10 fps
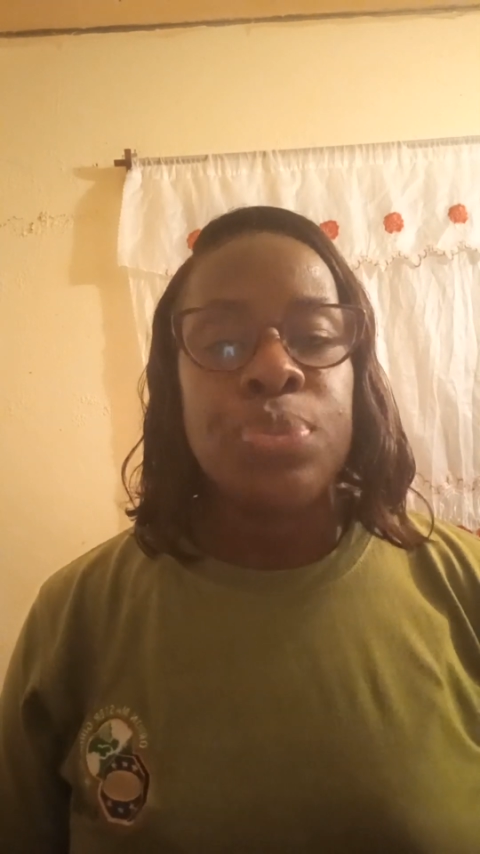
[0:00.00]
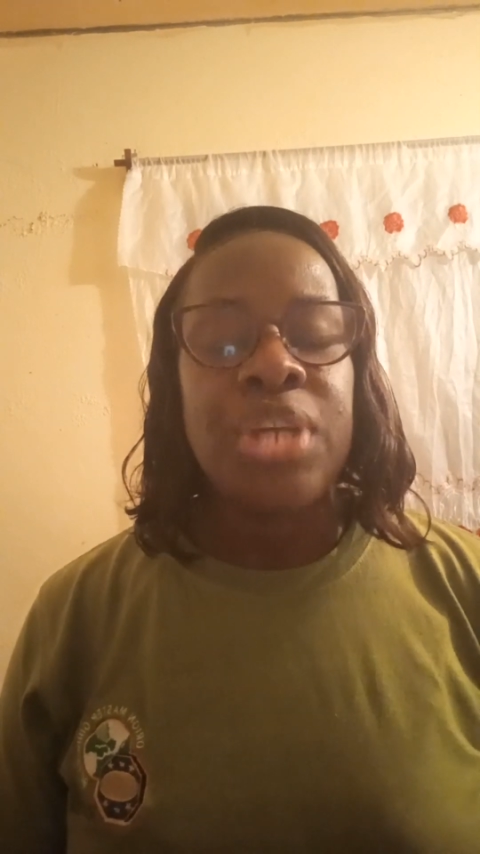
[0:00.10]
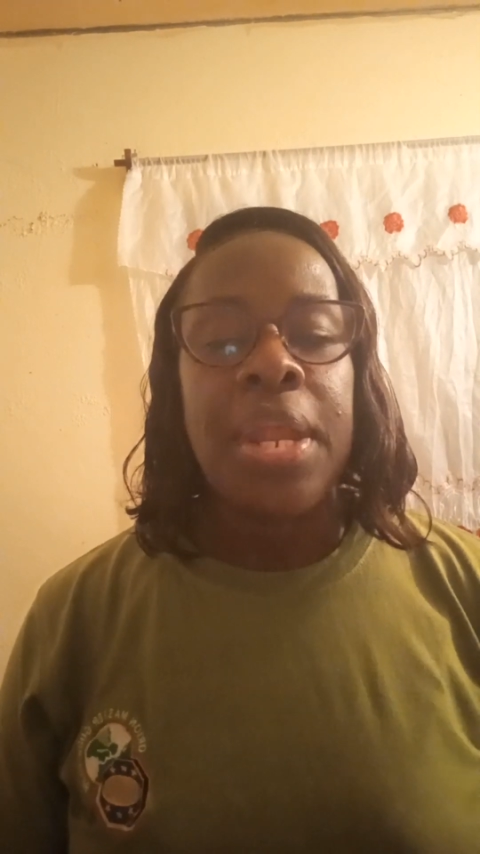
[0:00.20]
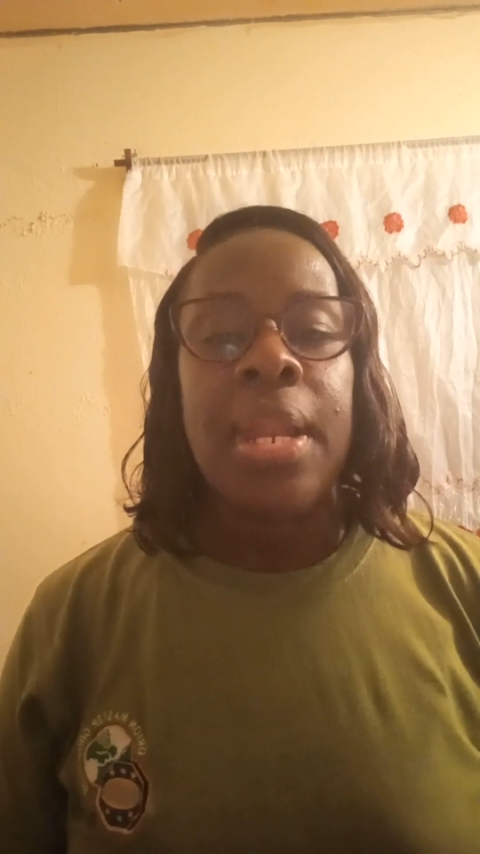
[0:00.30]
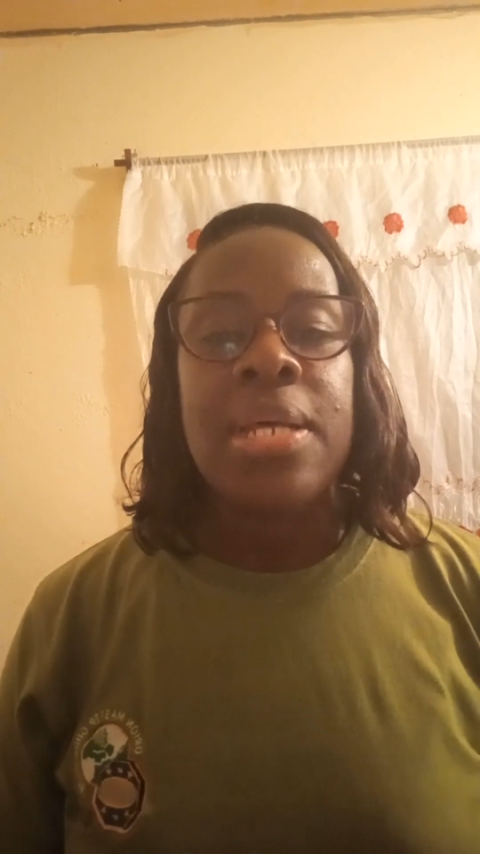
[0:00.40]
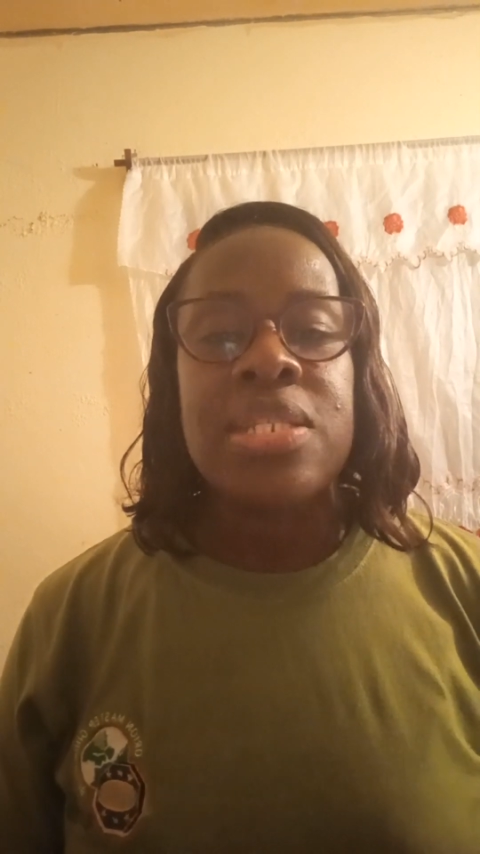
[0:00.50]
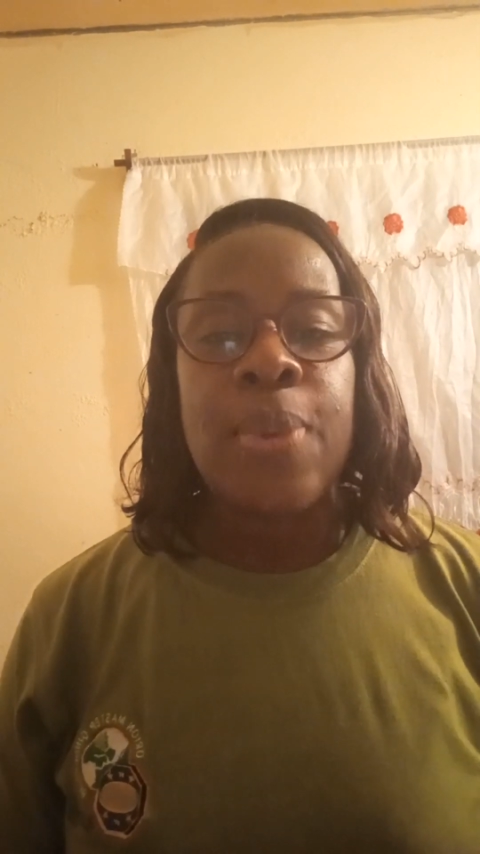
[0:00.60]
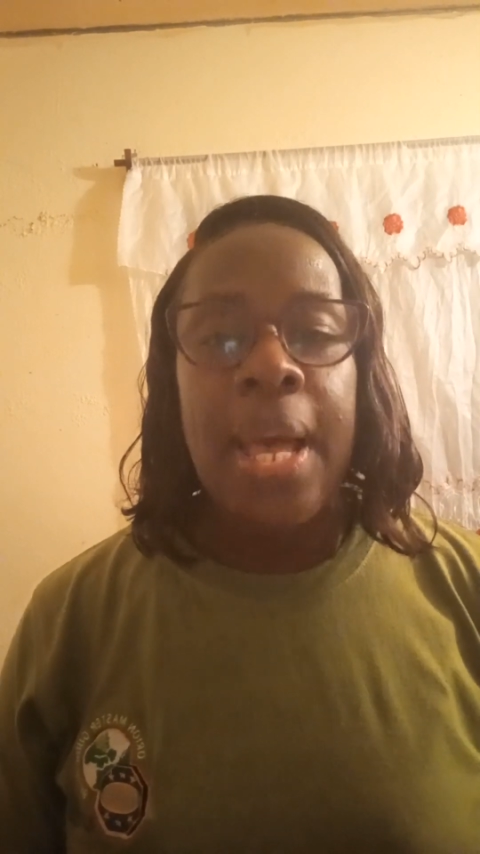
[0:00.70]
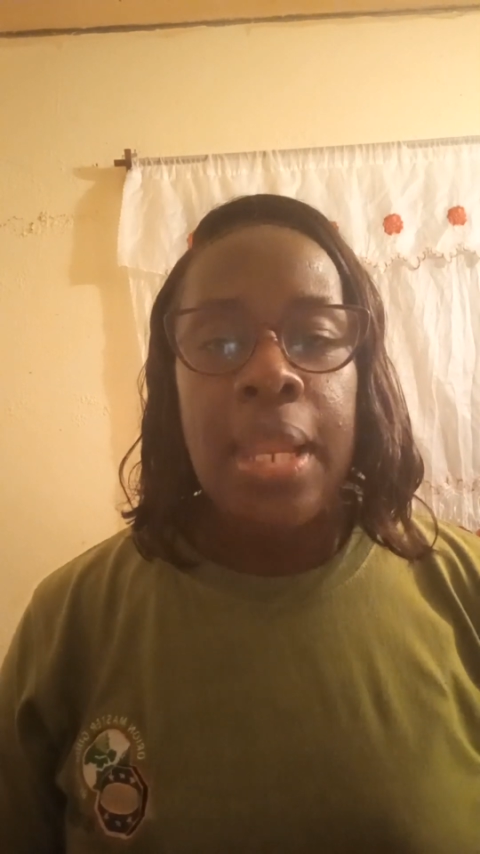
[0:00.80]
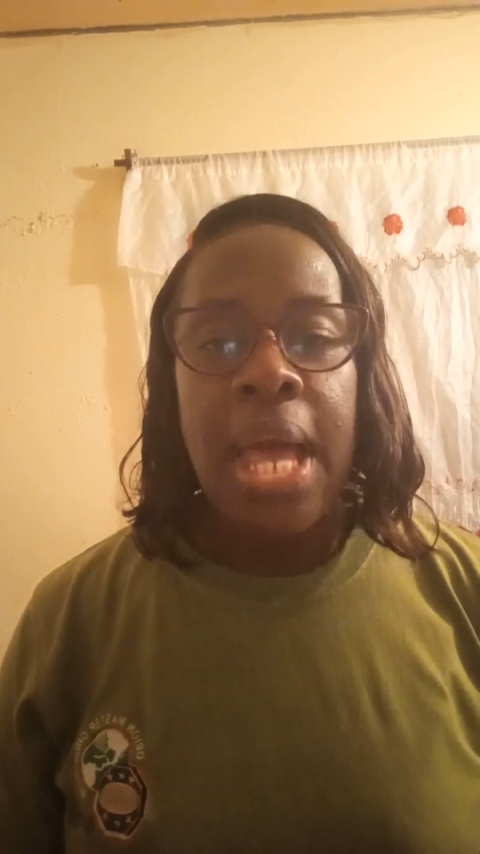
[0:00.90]
channel as
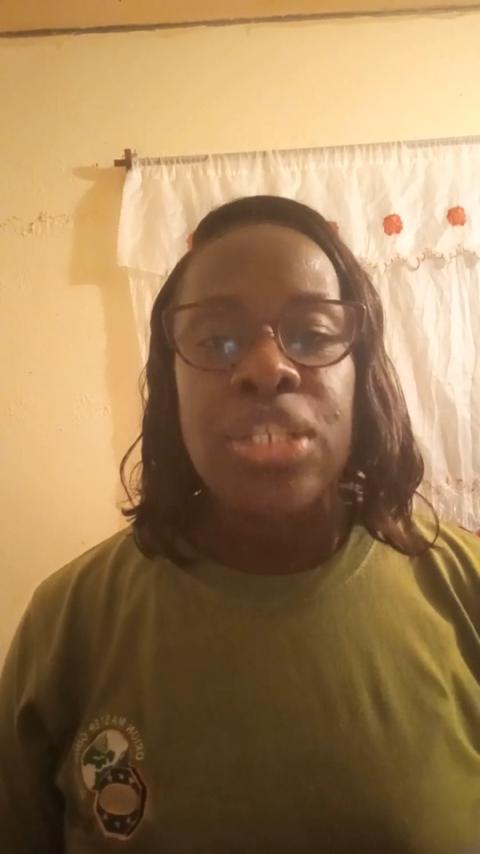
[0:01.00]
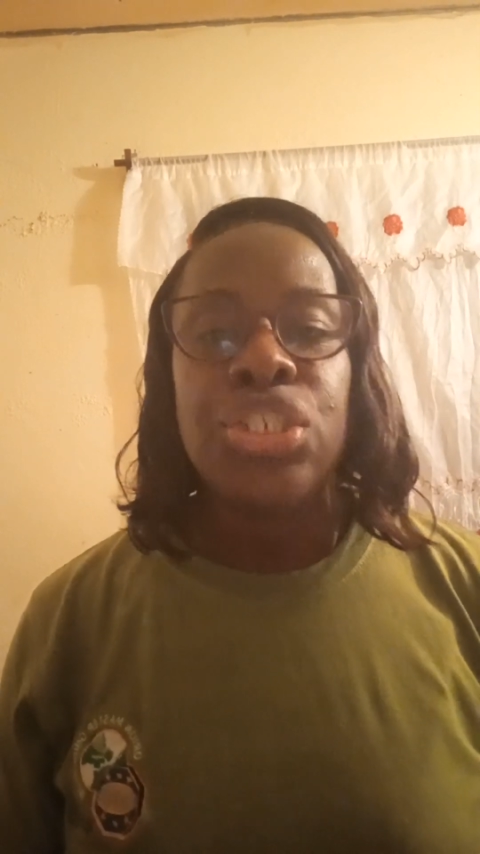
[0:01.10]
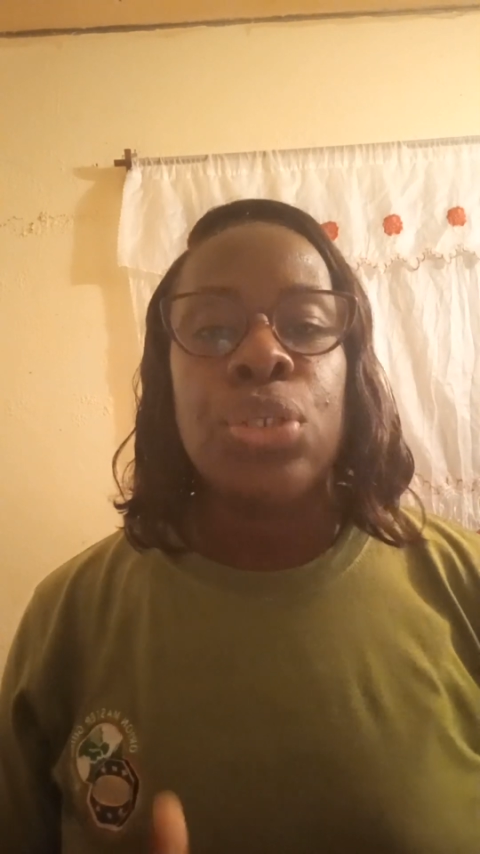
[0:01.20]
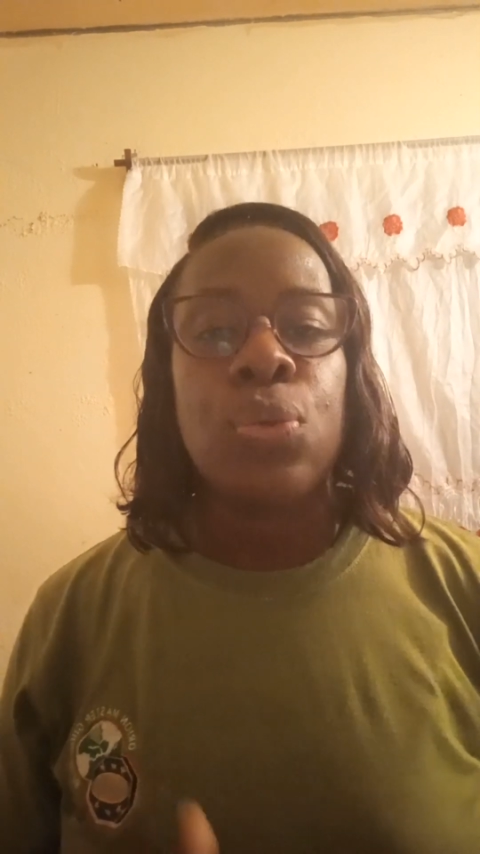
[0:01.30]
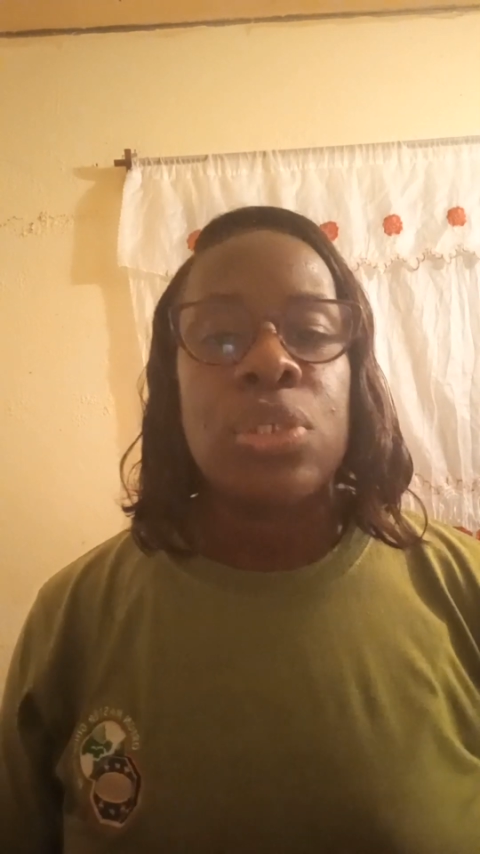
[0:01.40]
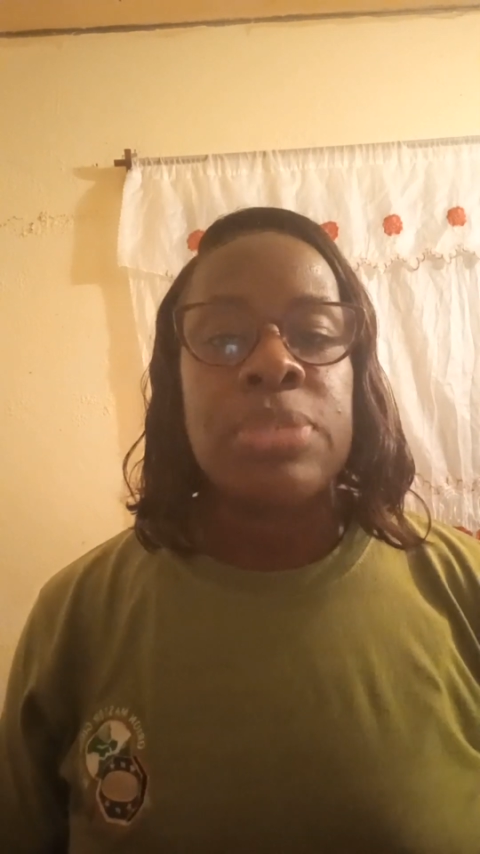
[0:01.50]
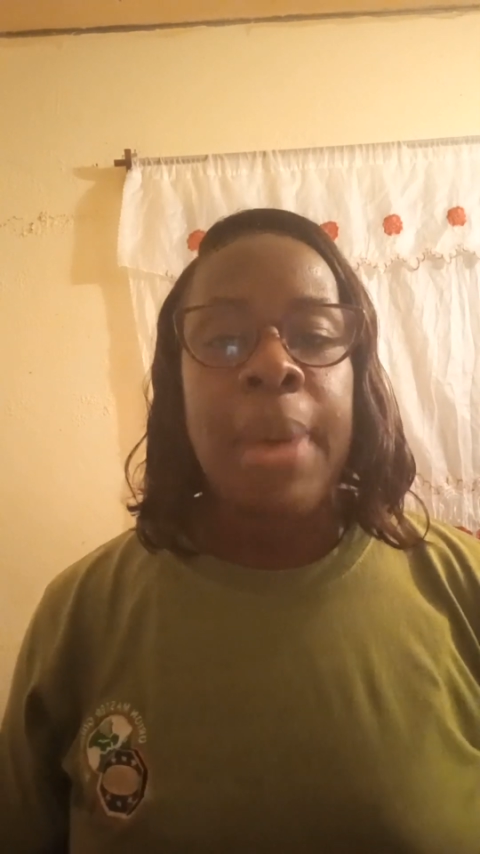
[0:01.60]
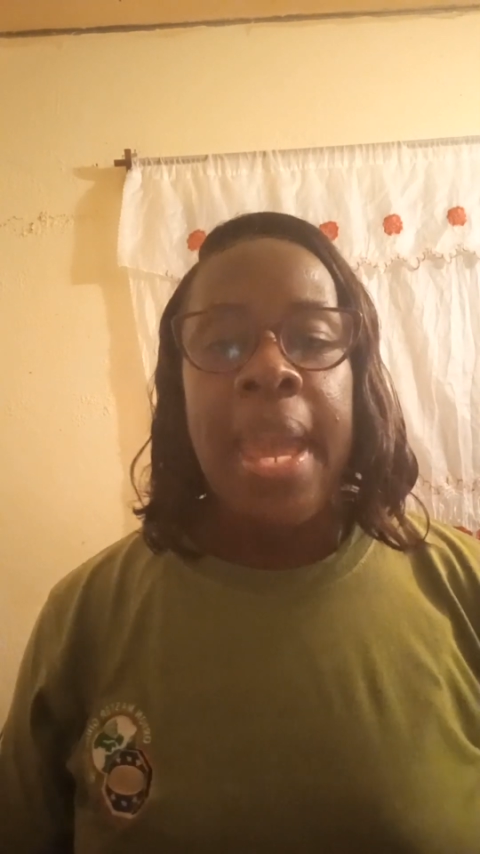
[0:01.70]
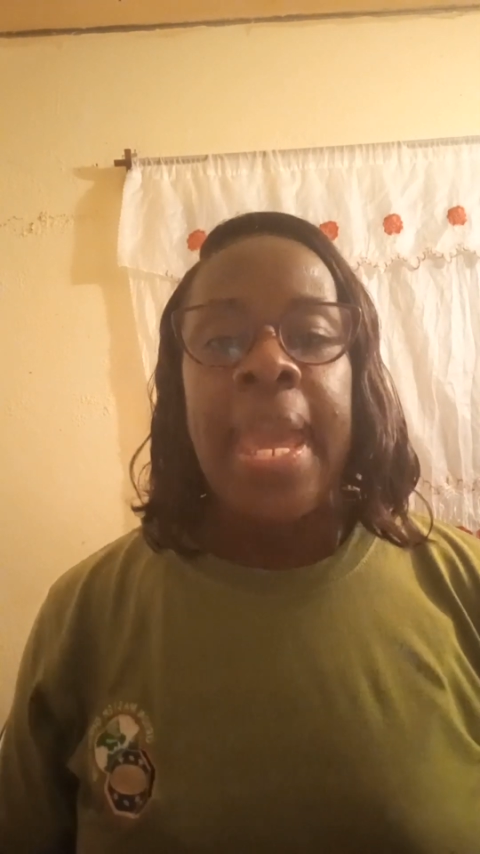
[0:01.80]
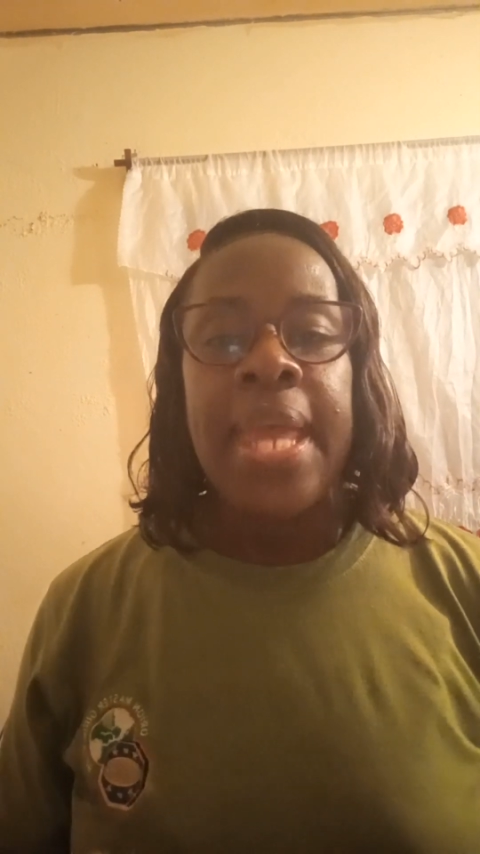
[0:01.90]
well and she goes by